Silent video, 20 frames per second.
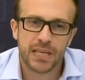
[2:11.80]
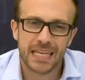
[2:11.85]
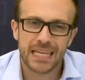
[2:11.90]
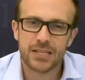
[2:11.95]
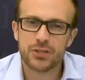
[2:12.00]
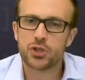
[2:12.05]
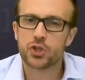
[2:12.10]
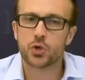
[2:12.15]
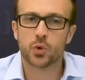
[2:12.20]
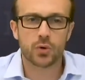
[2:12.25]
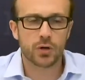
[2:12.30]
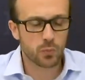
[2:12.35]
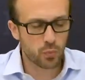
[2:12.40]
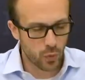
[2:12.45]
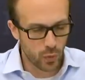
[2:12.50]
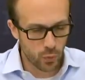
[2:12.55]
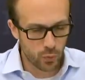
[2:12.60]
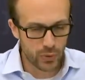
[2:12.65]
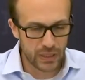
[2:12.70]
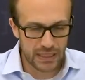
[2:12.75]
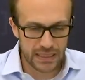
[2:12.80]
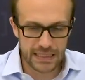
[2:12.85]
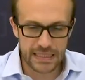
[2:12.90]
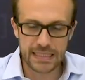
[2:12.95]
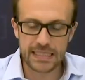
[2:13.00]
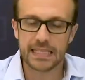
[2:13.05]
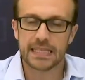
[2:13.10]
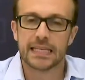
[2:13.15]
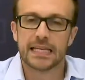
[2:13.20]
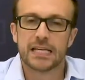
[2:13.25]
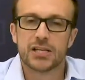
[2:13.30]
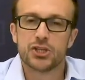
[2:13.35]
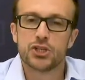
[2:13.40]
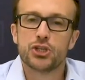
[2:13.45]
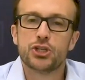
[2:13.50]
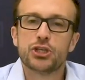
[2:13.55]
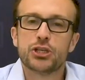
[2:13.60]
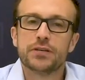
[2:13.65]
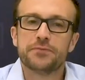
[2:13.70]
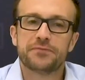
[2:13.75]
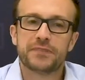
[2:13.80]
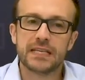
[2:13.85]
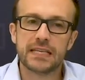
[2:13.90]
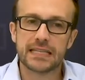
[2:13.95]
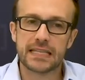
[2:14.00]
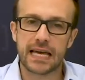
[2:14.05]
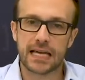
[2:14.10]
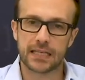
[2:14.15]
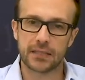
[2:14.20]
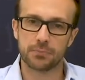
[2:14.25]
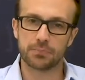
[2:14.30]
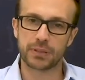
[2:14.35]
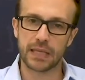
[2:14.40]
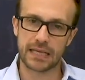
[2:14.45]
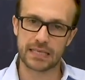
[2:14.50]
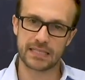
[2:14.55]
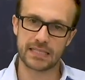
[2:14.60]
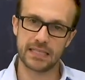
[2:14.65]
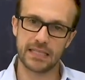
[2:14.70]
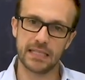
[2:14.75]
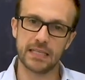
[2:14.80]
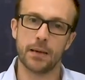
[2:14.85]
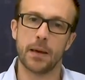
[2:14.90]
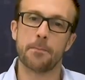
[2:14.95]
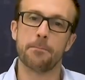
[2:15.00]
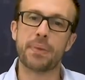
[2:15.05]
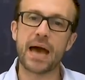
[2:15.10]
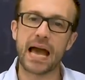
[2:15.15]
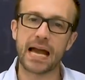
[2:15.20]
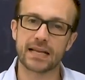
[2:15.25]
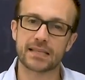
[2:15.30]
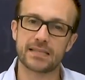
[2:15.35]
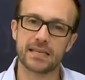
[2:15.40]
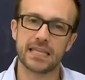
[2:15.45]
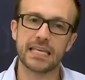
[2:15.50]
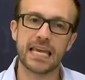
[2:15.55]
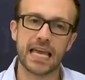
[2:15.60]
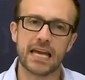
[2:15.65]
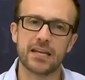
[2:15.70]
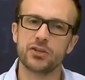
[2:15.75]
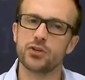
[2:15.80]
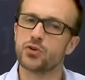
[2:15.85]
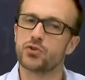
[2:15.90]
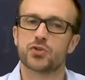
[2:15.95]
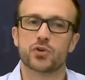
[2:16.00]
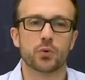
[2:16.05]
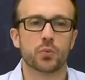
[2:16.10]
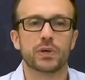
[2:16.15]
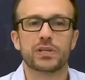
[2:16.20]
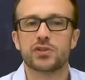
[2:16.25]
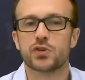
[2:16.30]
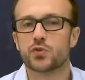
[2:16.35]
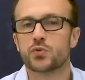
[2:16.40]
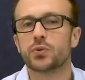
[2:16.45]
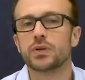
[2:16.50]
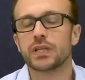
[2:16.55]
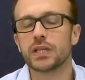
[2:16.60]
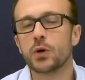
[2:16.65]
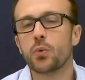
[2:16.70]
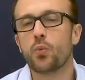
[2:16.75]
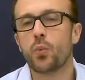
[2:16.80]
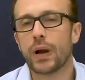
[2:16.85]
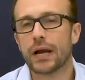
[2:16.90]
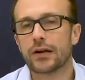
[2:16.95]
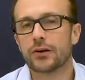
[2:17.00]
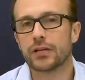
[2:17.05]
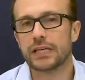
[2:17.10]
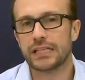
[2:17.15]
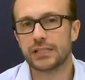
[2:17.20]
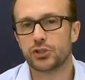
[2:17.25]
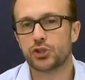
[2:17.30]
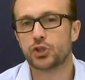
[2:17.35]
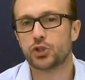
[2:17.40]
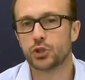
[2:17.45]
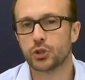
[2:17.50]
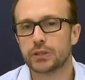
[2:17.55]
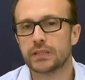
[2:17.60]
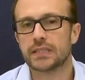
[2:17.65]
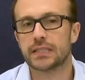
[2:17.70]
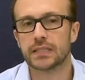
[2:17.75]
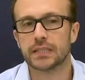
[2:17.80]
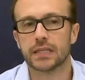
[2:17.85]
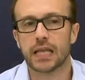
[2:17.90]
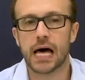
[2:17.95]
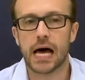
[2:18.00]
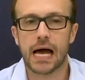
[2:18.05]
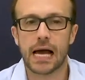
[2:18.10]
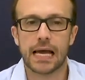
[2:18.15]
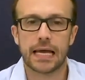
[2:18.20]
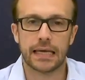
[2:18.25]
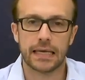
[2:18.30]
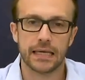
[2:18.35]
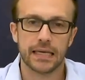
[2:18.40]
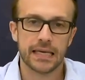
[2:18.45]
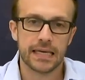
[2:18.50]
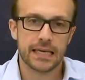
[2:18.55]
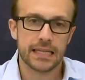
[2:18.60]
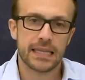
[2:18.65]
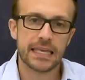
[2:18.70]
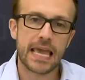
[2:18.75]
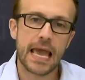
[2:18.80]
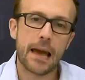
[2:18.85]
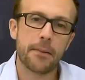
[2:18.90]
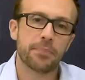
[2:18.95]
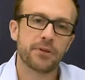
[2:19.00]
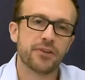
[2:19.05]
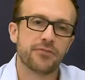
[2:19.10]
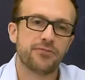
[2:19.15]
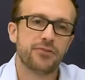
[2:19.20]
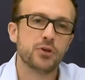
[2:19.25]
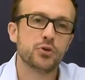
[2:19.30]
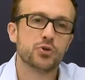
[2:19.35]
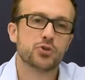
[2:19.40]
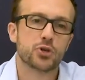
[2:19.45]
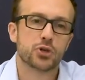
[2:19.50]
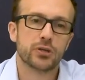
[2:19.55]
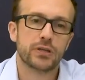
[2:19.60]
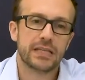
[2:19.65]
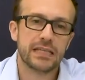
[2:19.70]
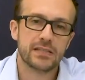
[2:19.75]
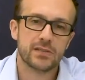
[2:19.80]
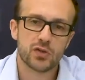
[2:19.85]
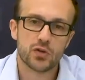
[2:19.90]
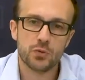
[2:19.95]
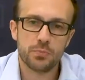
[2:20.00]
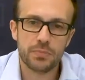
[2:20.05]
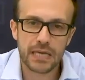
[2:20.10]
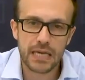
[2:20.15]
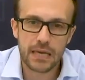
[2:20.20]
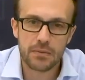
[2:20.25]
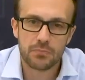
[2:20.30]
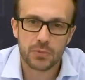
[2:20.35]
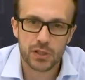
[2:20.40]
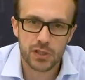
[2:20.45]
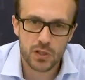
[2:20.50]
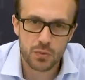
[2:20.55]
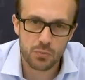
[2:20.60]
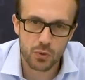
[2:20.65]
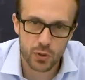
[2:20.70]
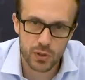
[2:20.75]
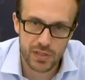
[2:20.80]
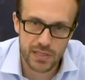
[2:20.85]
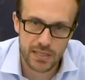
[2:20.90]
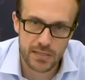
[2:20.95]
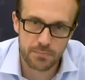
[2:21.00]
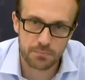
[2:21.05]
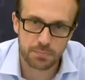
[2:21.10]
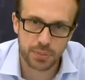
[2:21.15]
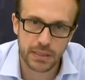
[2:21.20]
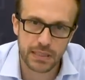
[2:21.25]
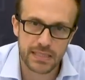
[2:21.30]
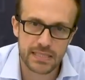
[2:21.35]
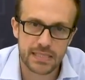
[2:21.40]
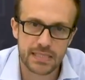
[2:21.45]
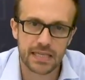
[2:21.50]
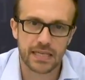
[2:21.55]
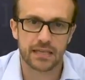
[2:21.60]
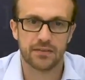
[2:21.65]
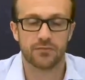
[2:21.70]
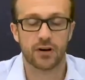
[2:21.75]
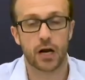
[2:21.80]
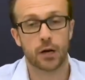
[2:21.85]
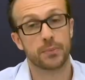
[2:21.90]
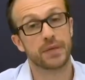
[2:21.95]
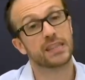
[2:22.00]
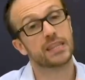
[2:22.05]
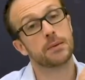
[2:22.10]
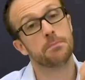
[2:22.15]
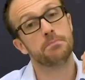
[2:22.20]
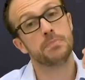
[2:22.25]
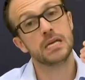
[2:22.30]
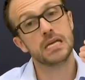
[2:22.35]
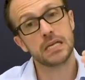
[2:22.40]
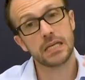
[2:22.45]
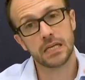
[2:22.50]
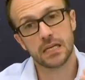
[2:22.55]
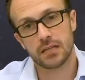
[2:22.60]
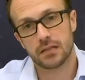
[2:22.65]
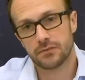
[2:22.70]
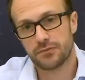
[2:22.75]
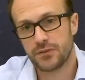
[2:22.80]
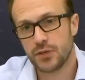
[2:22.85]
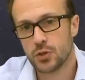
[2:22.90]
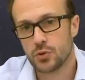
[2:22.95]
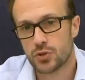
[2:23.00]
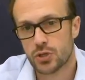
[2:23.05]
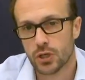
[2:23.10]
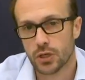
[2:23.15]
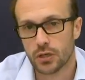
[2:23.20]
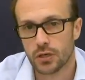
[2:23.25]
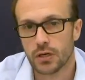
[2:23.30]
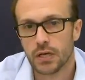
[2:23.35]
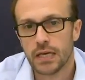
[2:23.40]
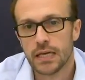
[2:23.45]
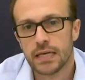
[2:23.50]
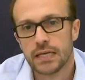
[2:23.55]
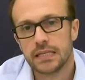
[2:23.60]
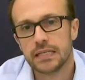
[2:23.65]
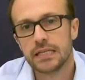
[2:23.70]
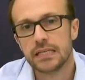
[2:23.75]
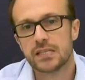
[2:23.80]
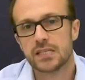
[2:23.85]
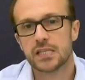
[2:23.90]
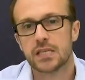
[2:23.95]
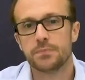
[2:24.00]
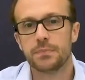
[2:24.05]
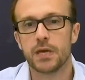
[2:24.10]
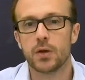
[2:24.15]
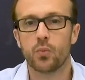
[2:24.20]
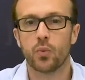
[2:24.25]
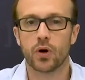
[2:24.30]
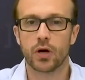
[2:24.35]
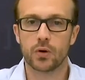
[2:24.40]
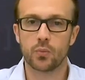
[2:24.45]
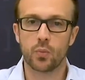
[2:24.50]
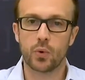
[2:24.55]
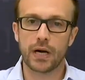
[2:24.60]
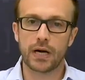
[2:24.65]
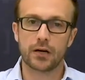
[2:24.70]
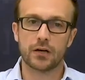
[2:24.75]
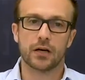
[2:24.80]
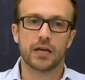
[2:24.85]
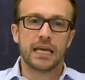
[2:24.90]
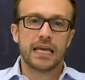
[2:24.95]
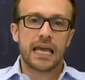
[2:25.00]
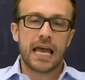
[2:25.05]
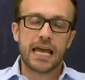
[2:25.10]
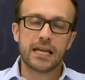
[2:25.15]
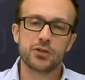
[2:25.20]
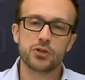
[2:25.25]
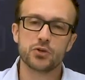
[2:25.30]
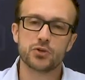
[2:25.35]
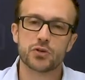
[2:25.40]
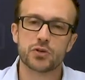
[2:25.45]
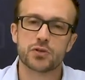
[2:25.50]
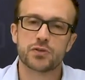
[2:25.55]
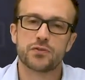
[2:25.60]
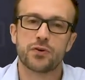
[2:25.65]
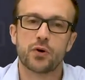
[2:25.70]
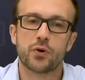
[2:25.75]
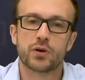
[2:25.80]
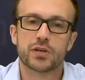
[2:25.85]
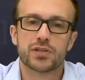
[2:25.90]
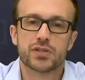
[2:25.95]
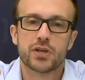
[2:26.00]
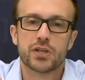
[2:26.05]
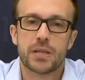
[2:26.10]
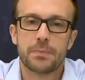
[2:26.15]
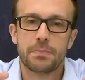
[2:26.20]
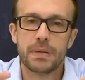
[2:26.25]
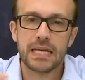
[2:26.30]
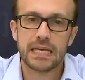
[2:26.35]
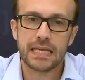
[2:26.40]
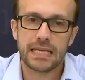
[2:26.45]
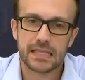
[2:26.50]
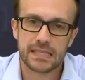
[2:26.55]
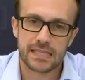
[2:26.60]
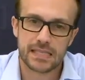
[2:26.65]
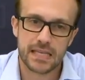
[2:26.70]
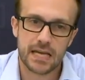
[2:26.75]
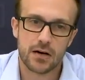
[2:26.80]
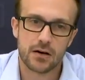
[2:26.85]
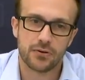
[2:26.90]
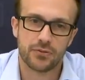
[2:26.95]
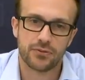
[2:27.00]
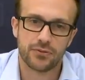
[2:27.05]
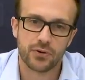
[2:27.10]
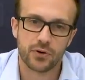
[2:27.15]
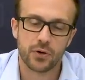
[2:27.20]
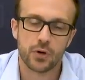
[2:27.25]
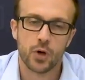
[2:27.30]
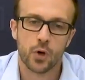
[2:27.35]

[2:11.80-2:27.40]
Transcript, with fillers: In short, we're really shifting that complexity back to the end user, which is really where it should lie. The app of the future needs to be a much more simplistic environment. The meeting of the future needs to be one where end users focus on the meeting itself